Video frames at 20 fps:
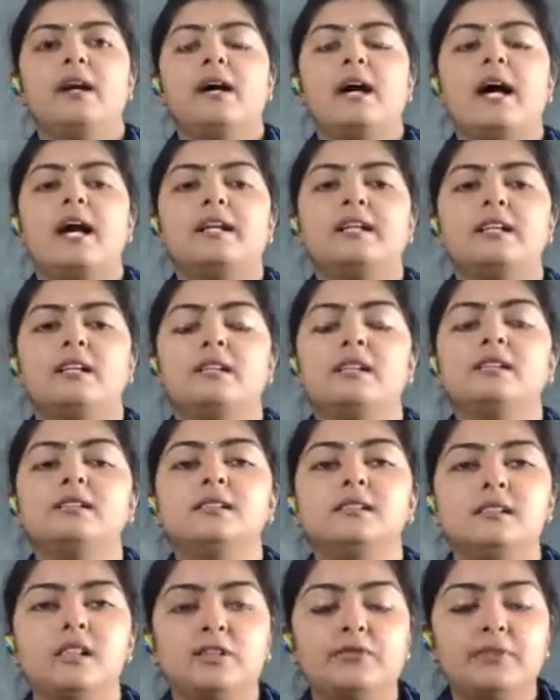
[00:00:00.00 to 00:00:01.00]
and
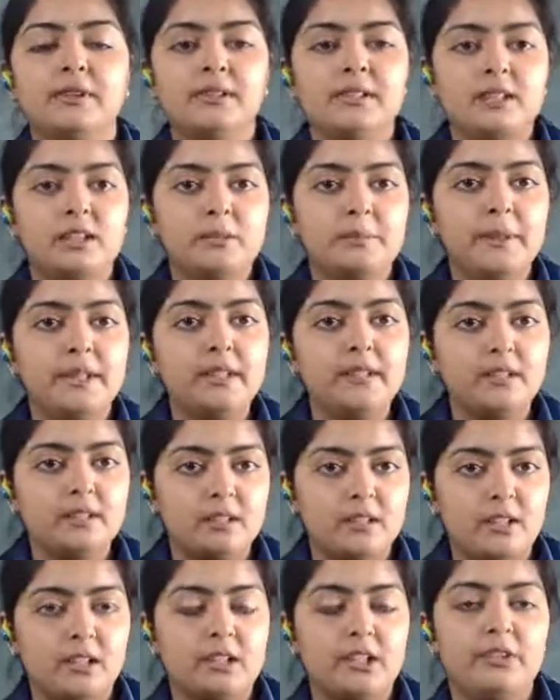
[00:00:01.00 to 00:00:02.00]
earth's surface is being
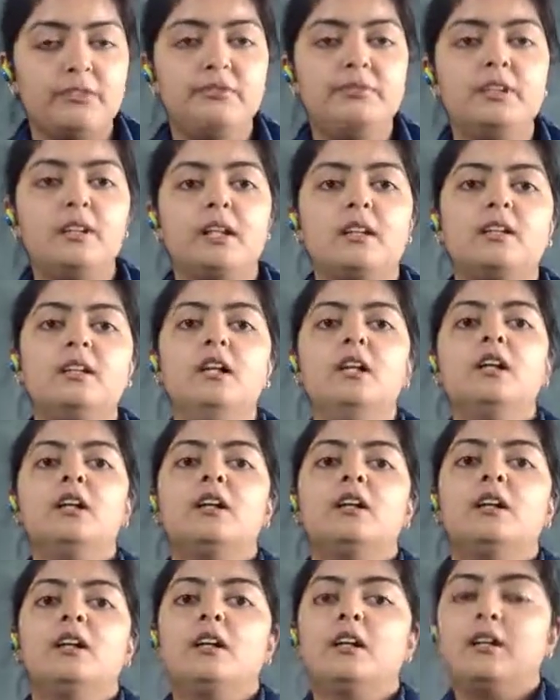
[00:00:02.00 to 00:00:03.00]
destructive. We
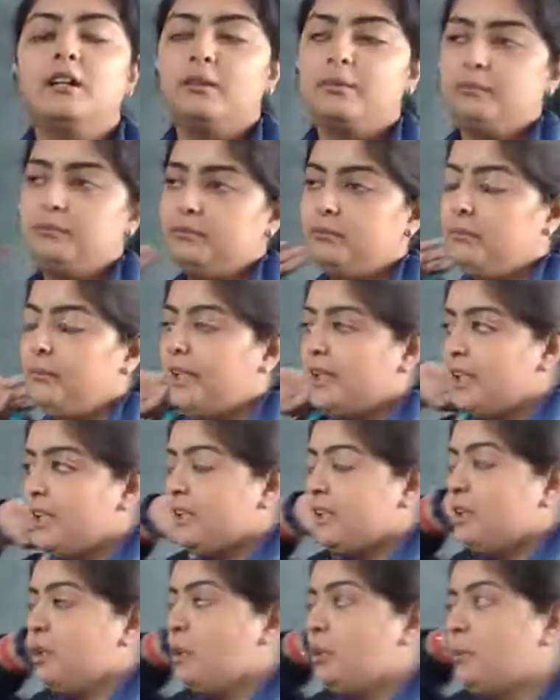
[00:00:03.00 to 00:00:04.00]
are
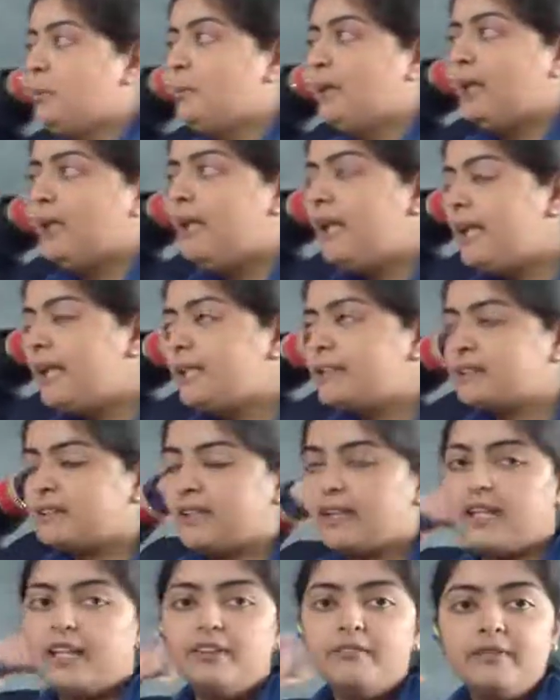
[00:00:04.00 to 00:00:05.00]
making new buildings
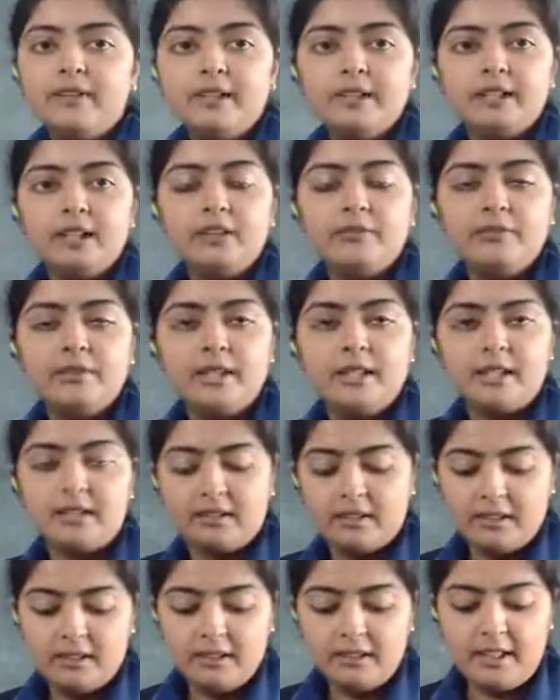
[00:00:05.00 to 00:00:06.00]
and everything. We are
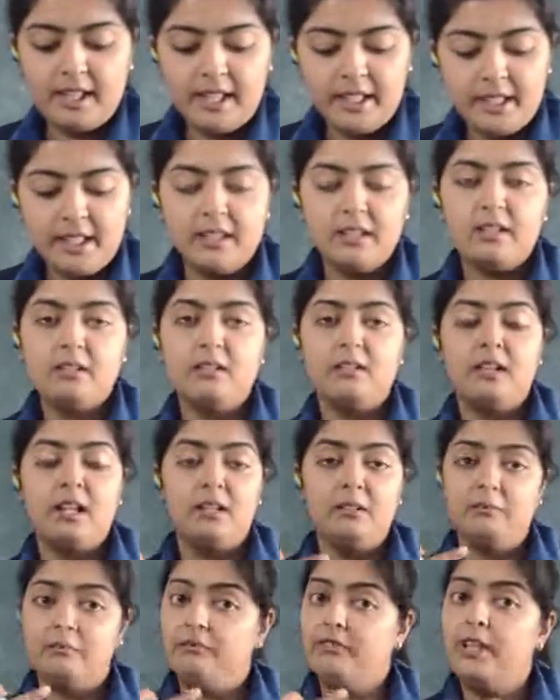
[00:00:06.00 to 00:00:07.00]

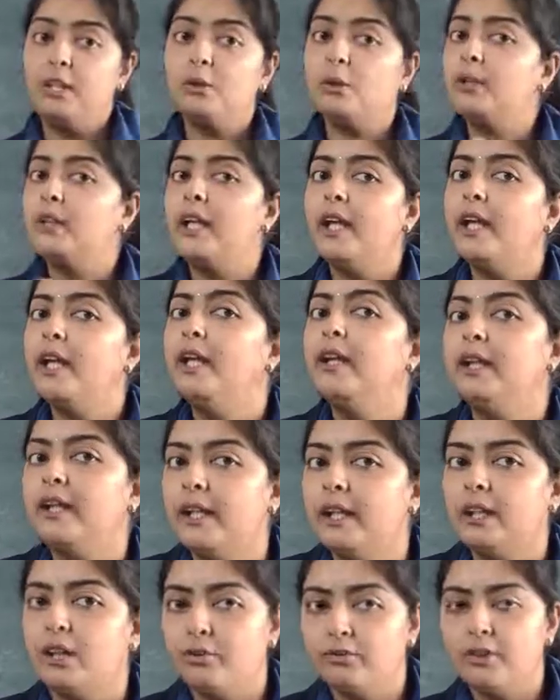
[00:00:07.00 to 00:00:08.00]
not taking
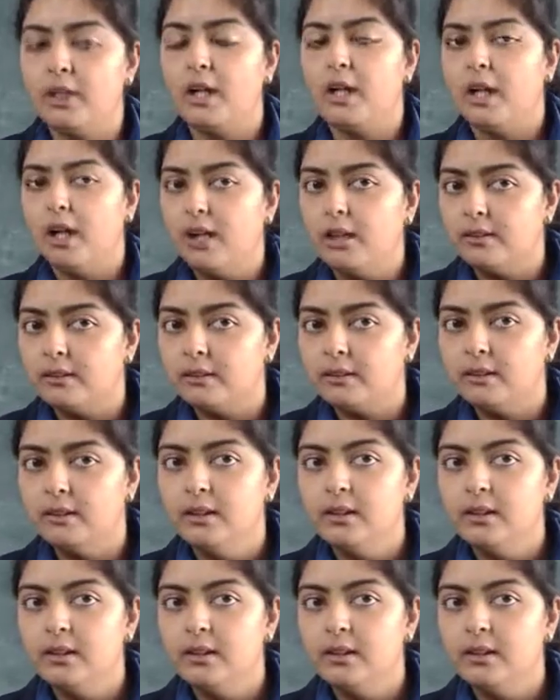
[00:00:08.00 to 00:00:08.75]
care of the earth.